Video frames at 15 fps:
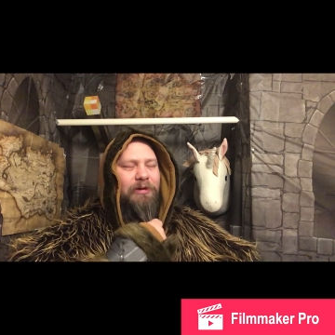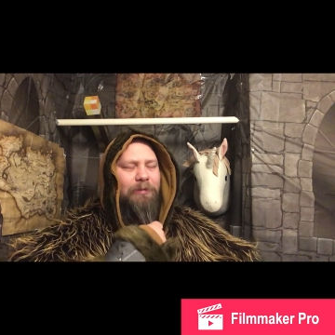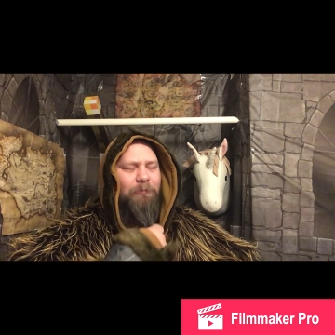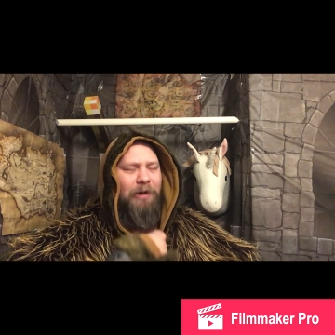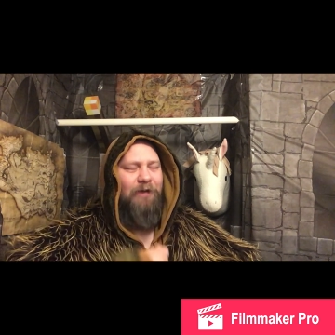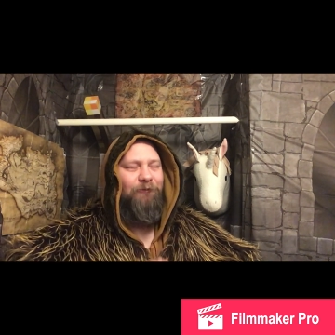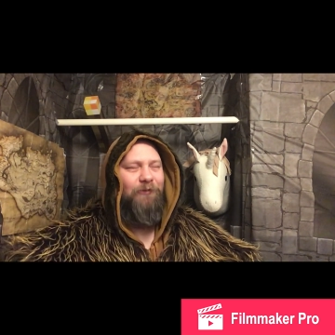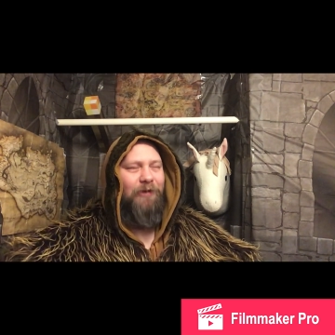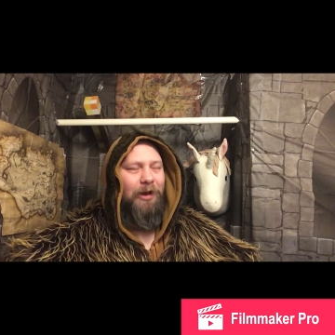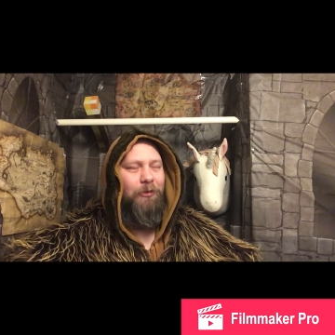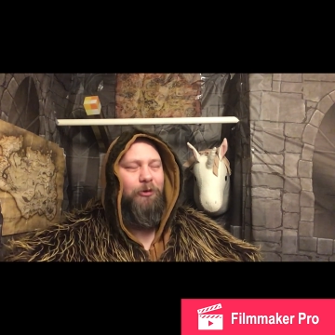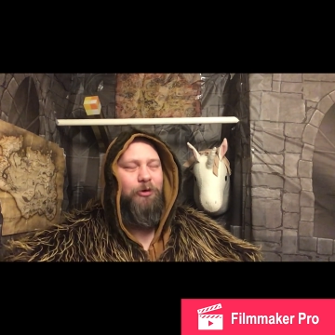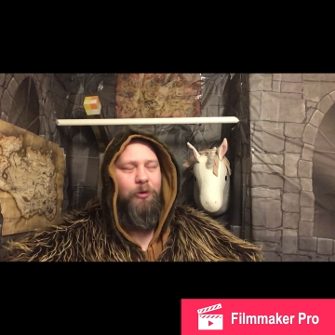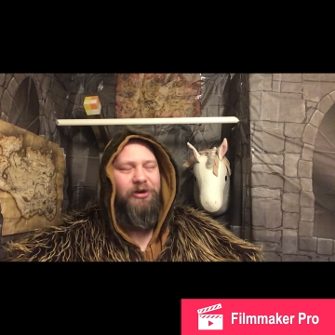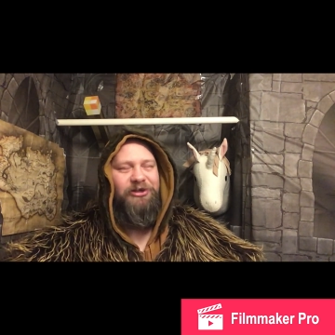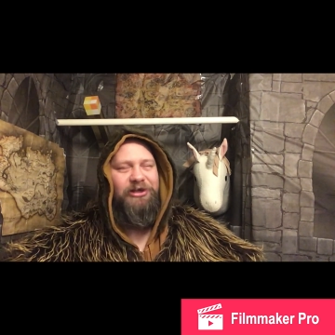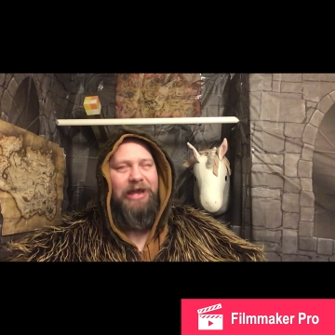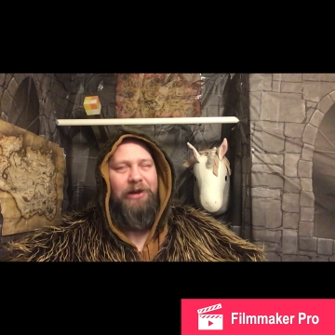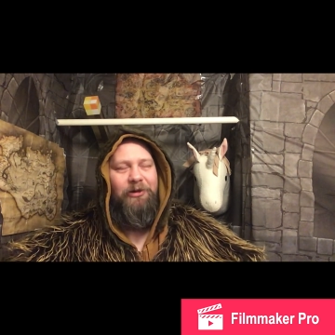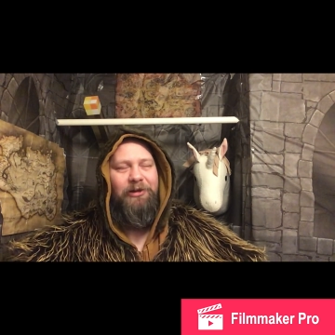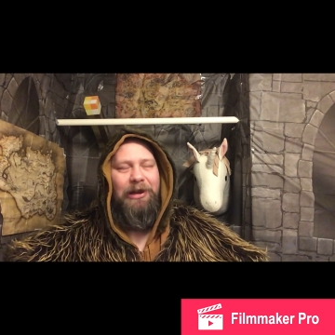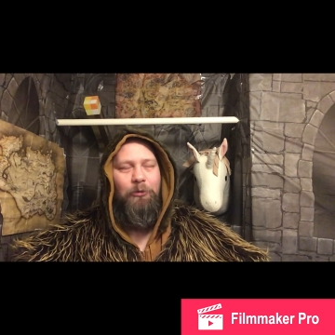My father knew a
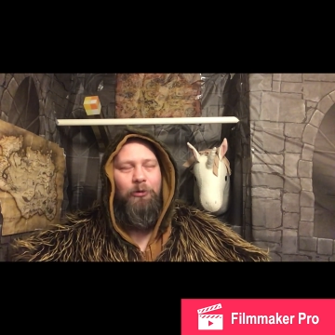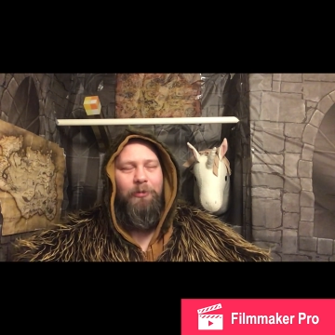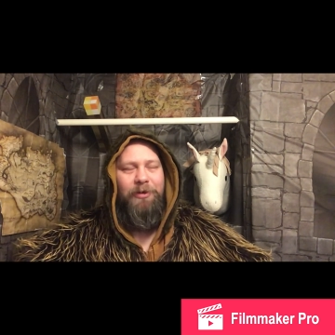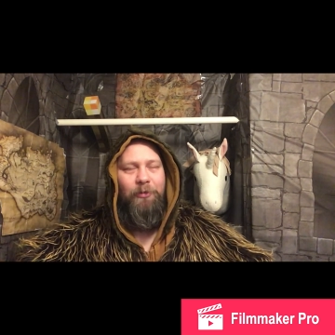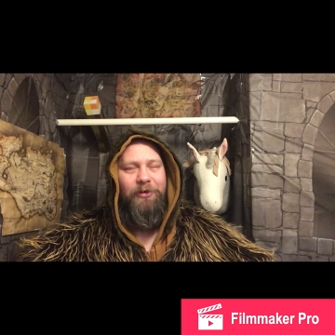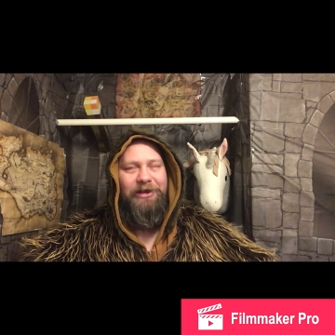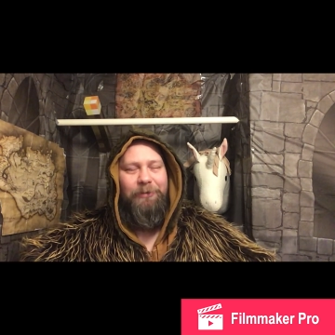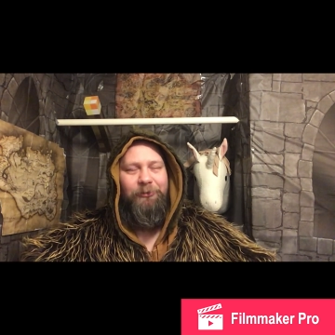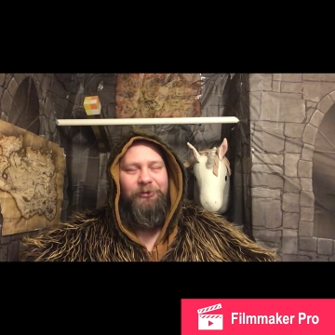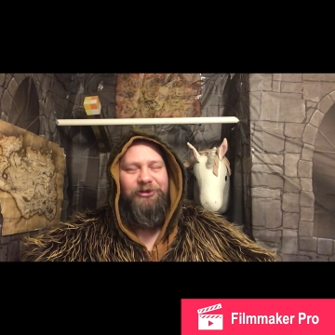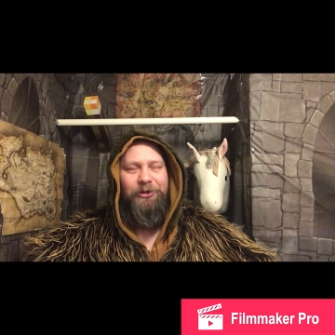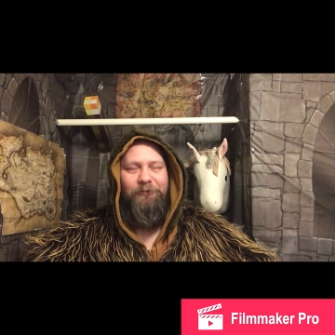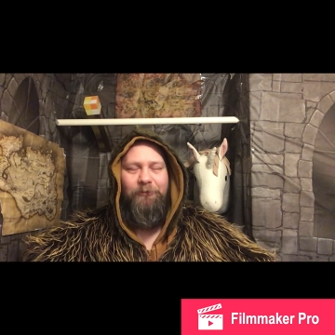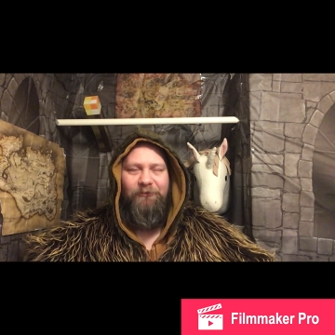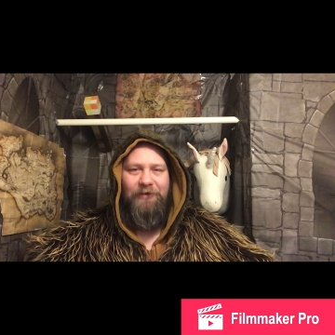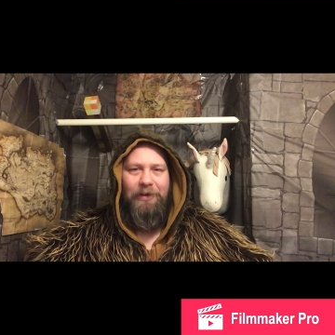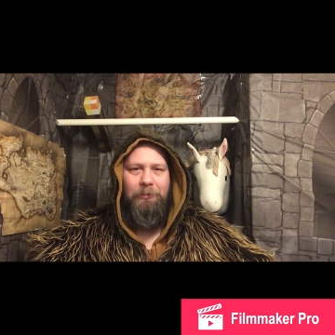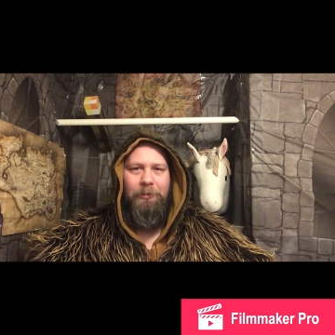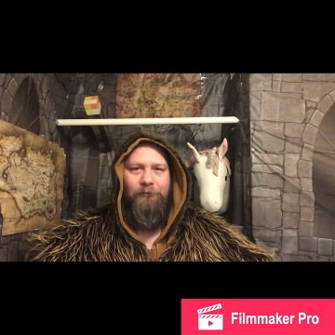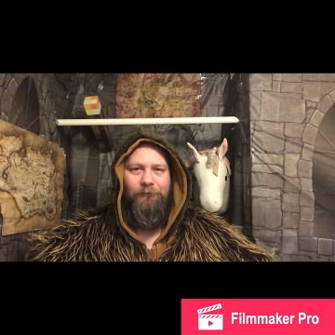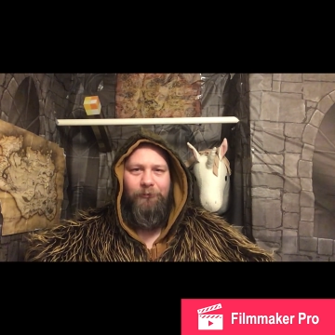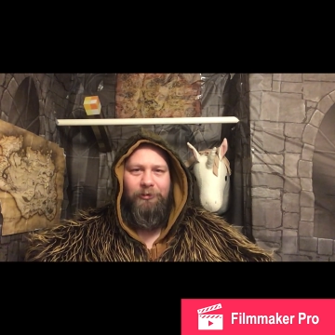scantily clad woman he wanted to keep a secret from the
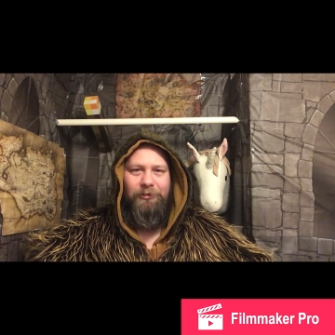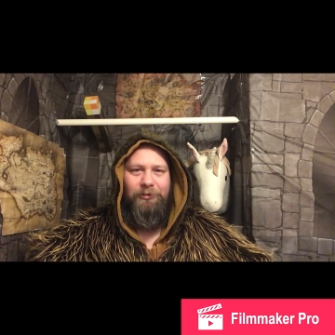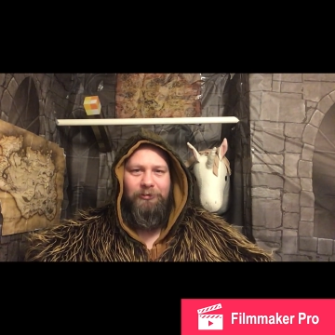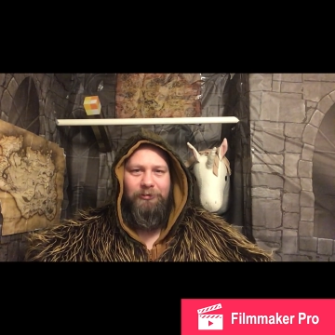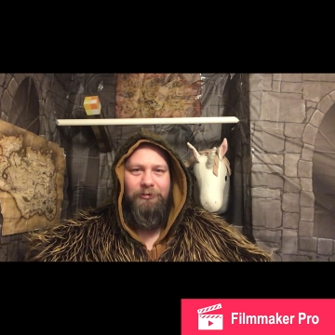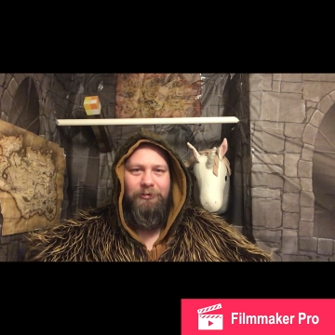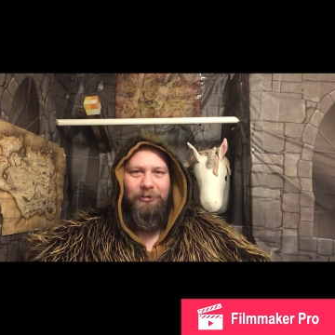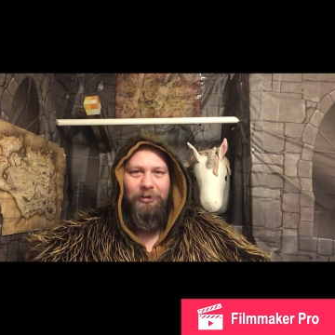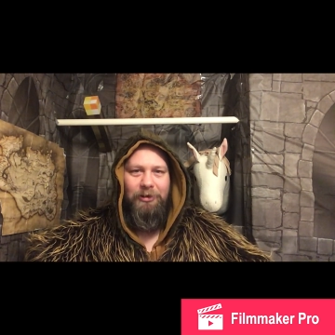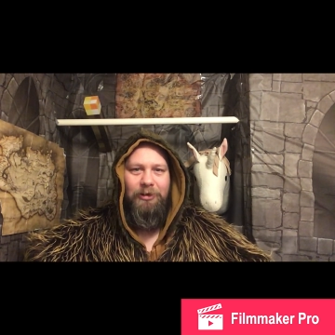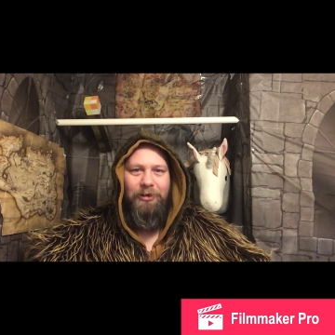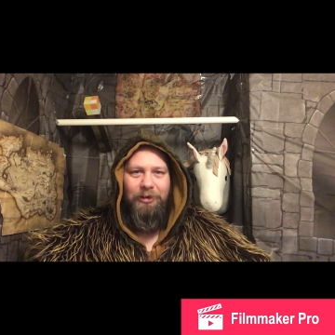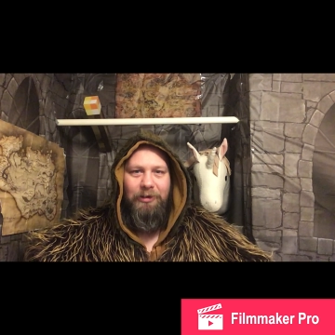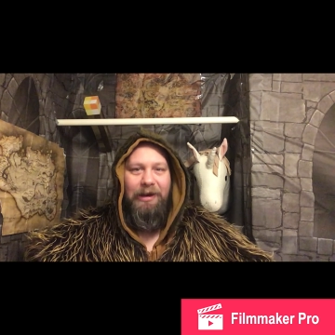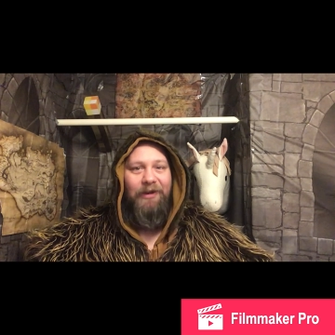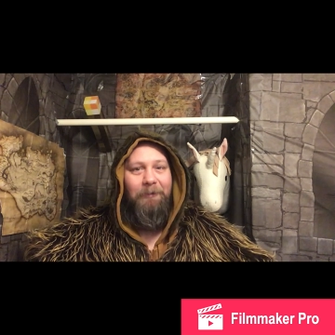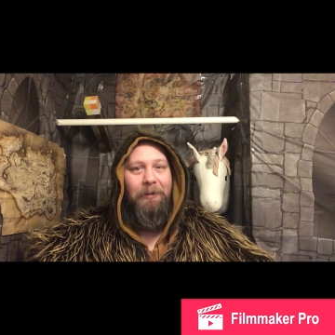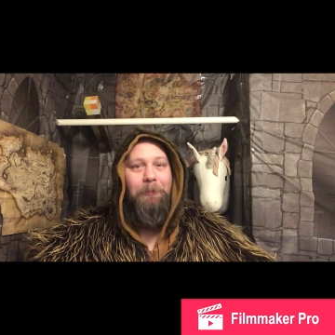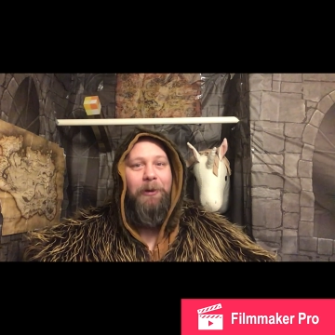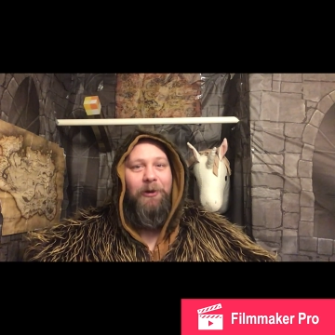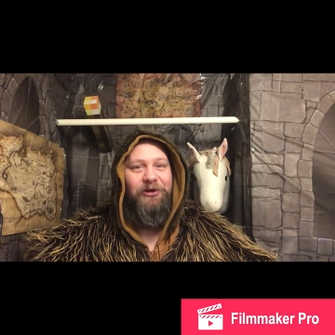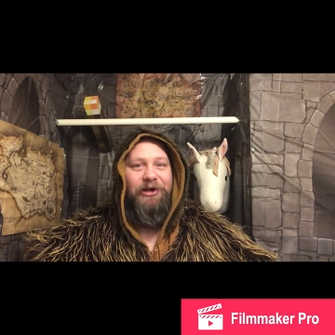family before. And then my
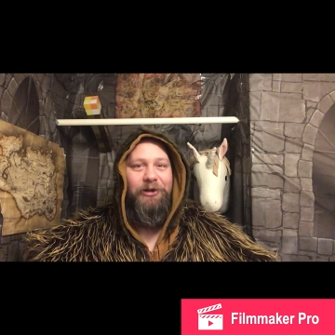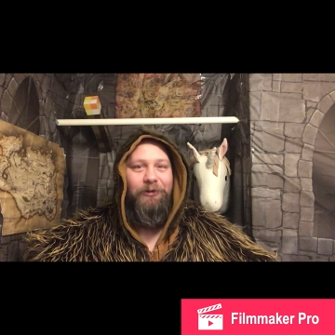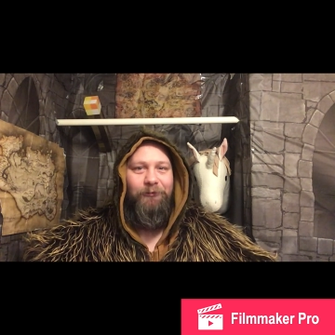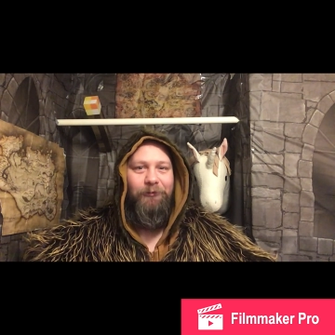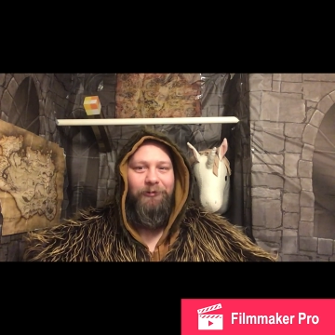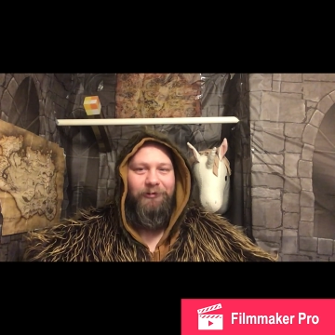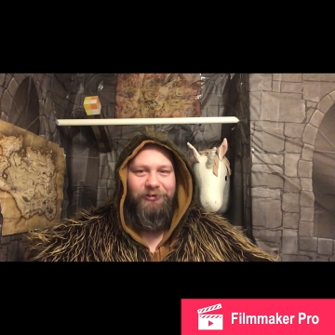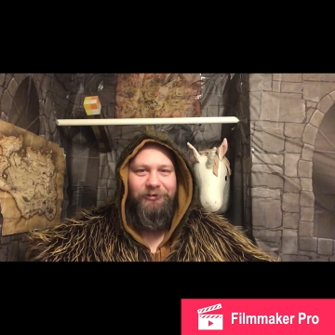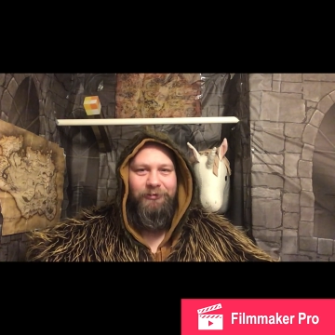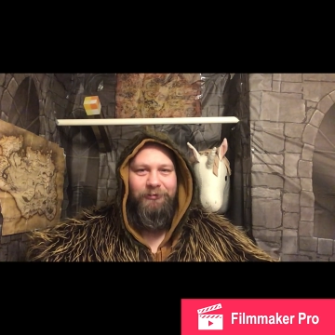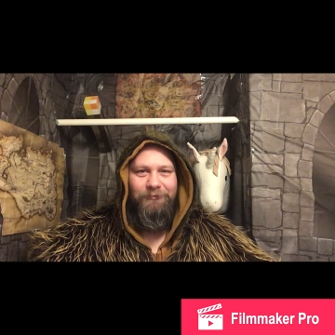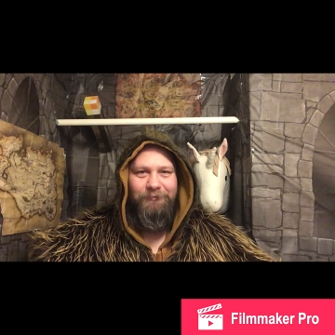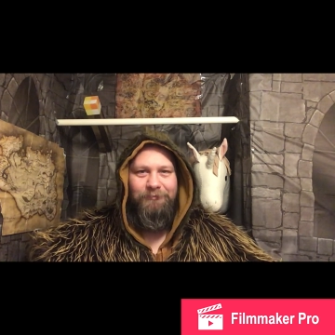parents got divorced.